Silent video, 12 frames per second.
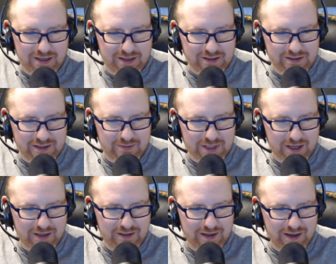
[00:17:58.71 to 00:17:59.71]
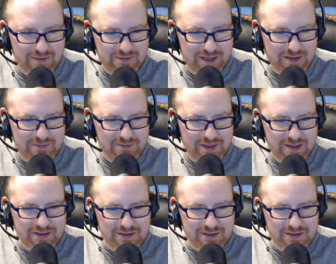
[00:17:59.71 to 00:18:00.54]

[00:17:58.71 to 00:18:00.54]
on Tom's Guide and laptop.